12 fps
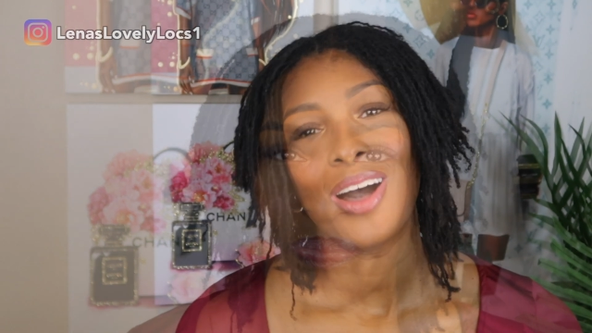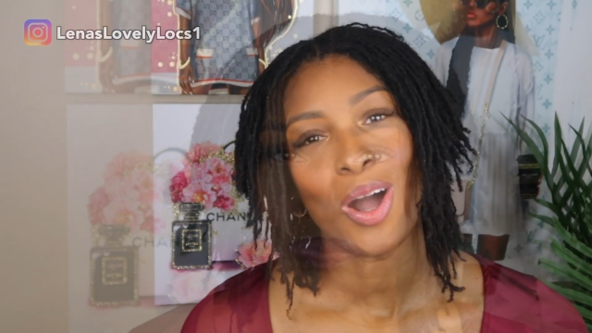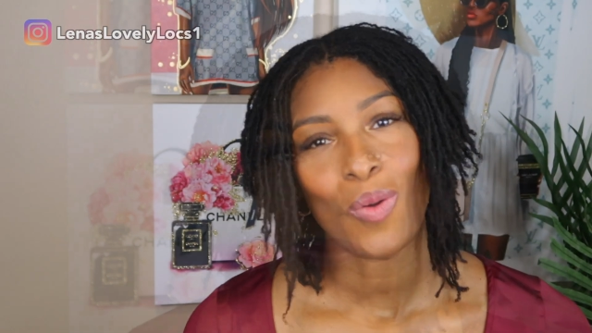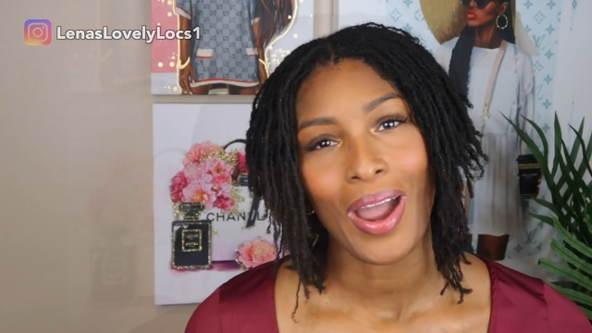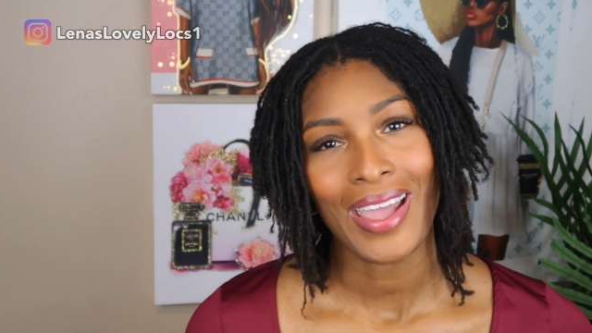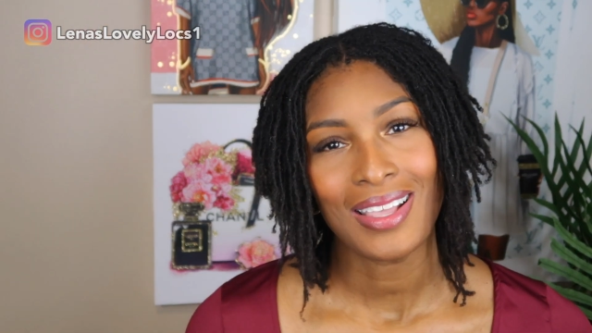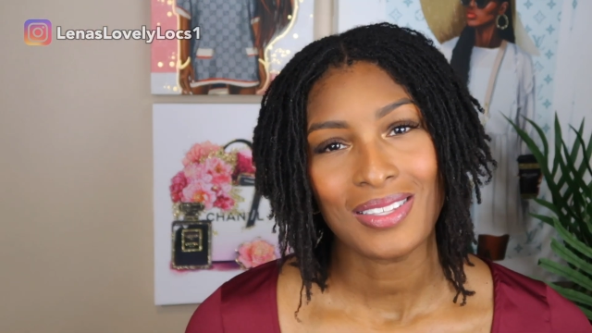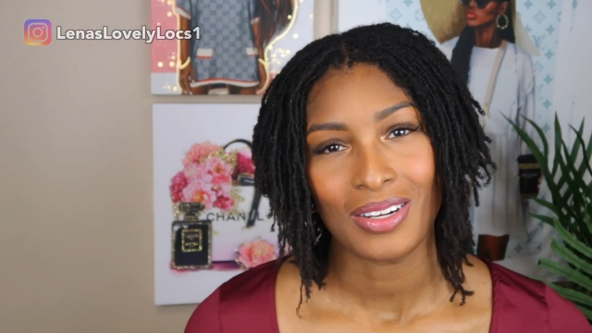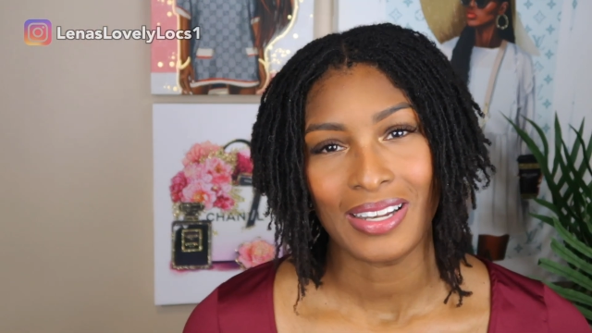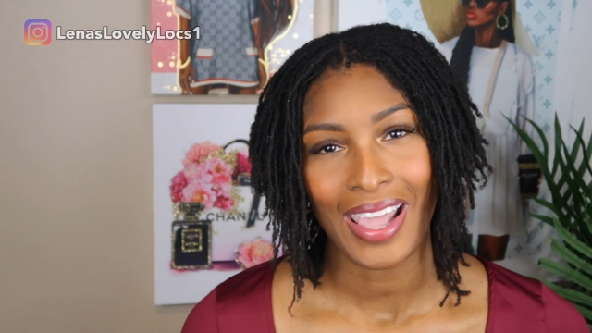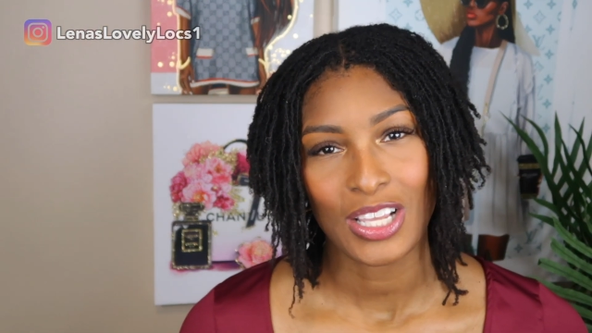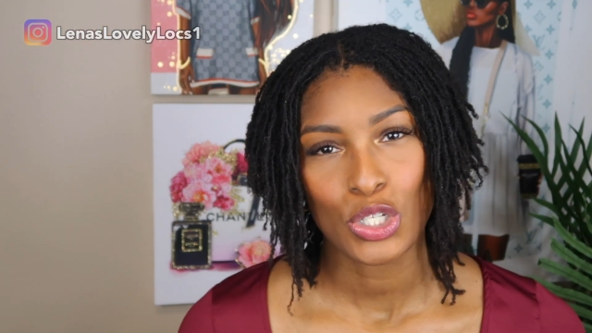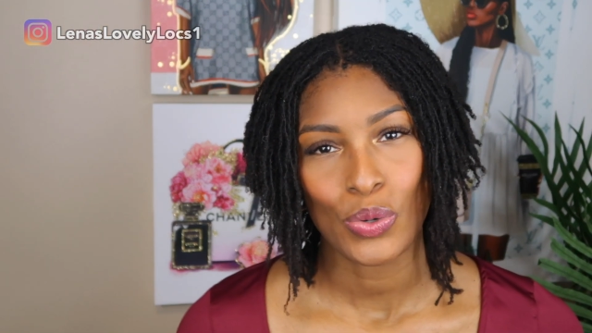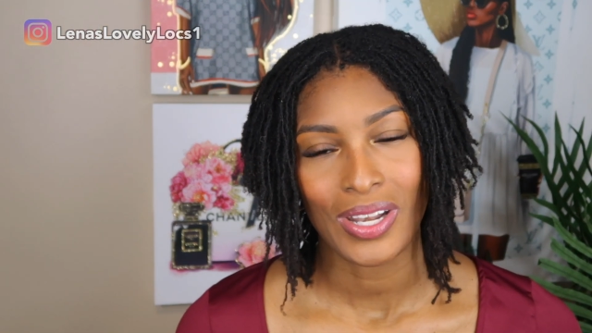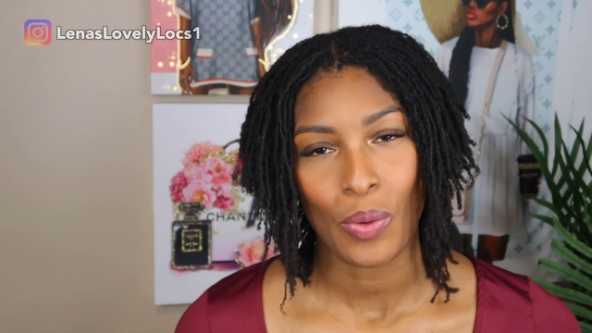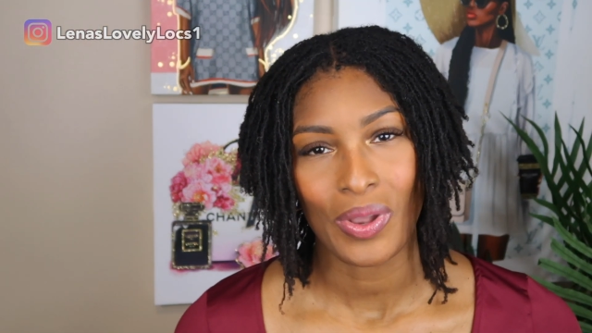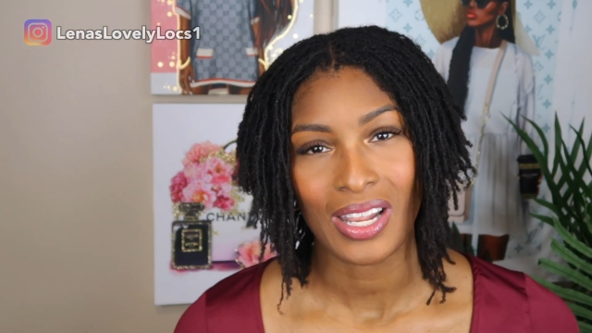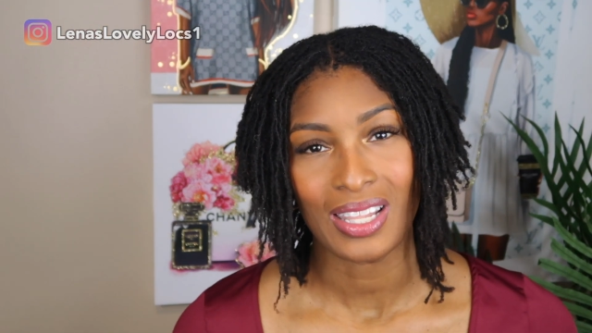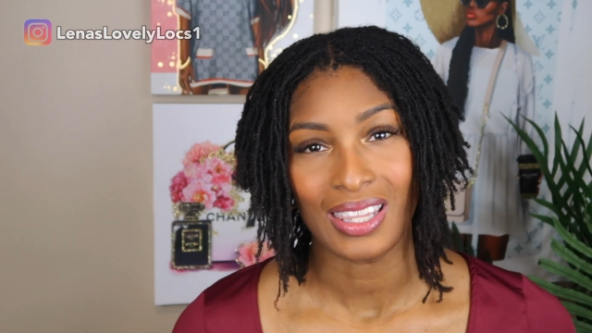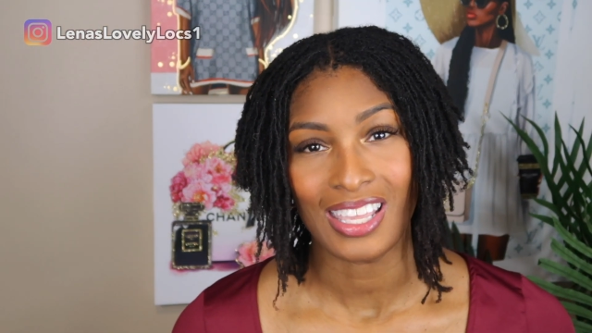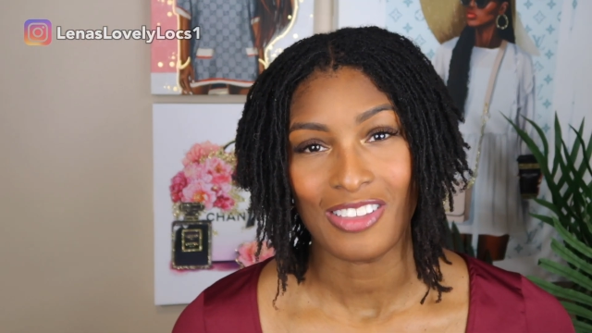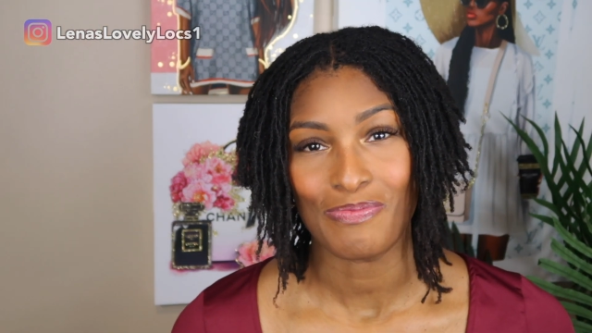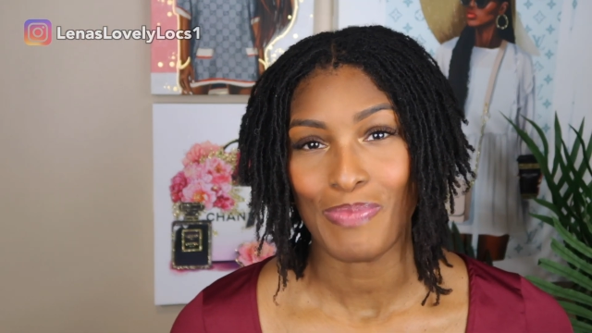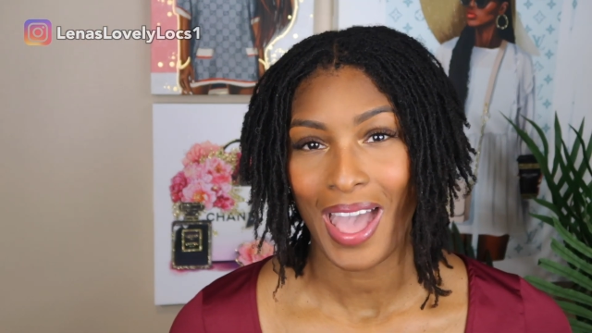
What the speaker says: Alright, so the next trend that we need to leave